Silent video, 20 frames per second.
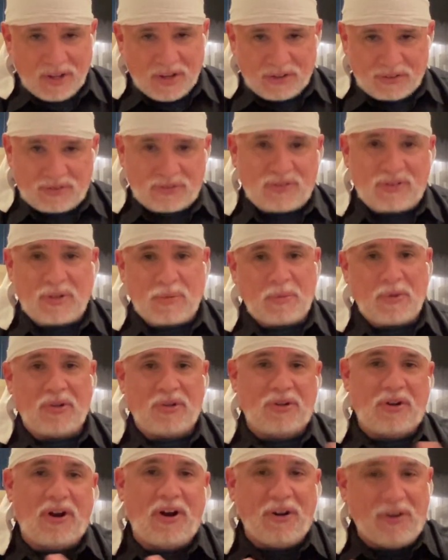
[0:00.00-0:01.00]
She's sleeping in the
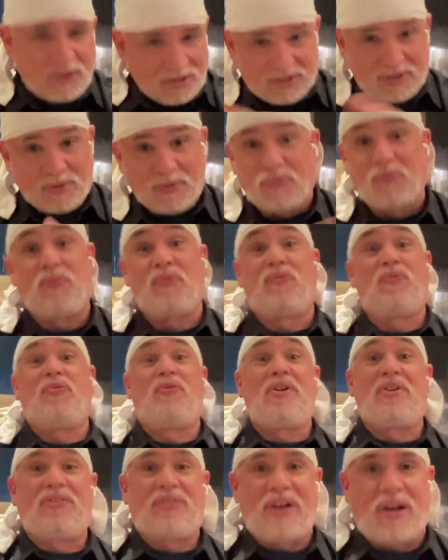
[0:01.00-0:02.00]
car and she
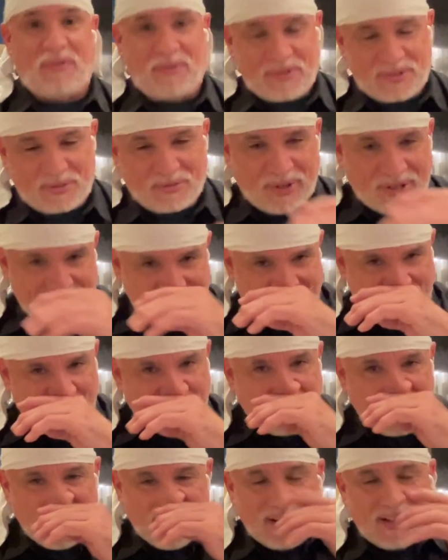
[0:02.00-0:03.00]
freaks out when she wakes up.